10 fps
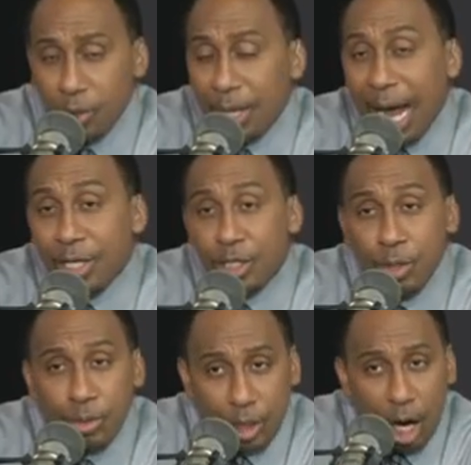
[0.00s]
You got
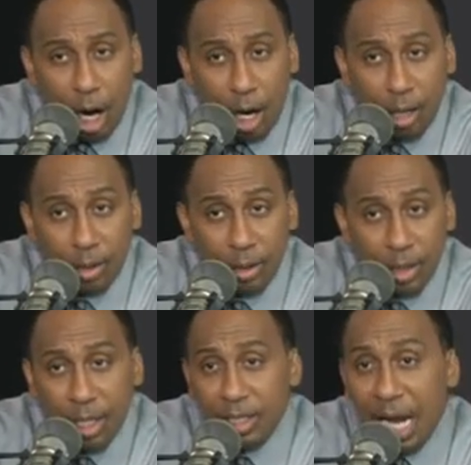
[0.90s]
Utah.
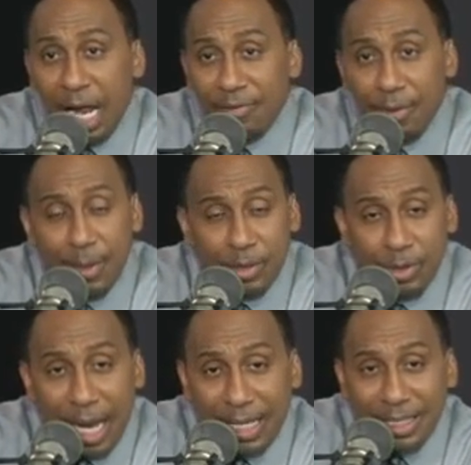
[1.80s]
Donovan
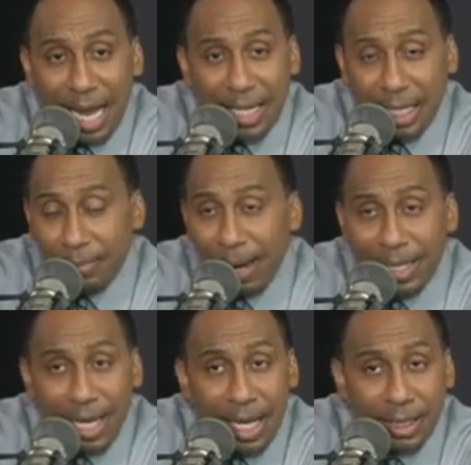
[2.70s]
Mitchell's got a sidekick,
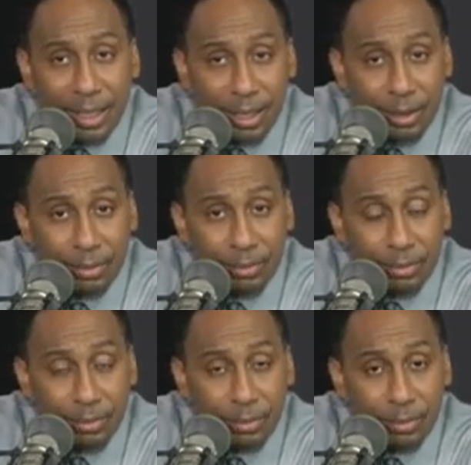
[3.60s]
Mike Conley.
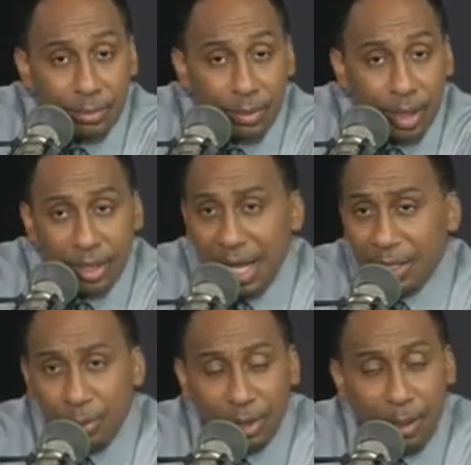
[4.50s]

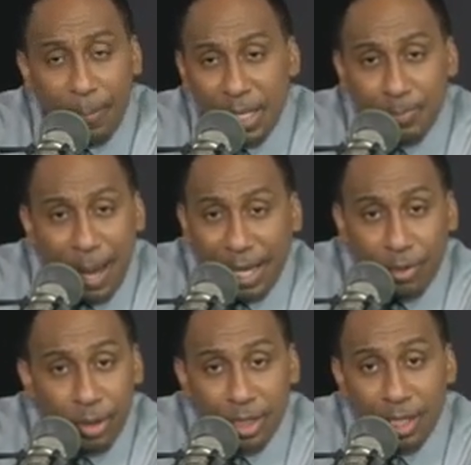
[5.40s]
That's one of the best
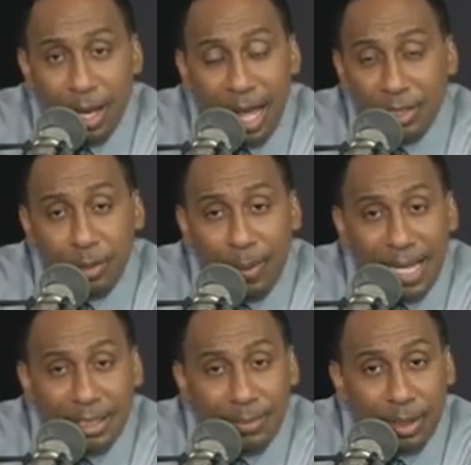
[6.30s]
backcourts in the National
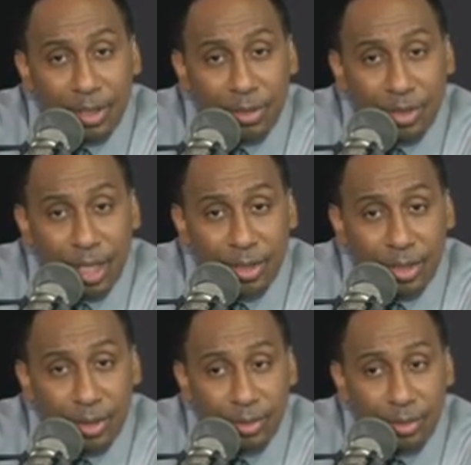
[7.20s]
Basketball
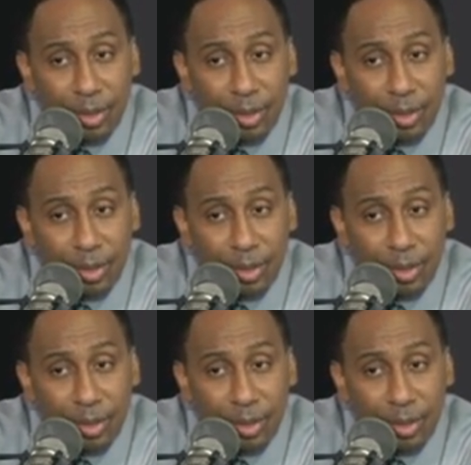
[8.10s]
Association.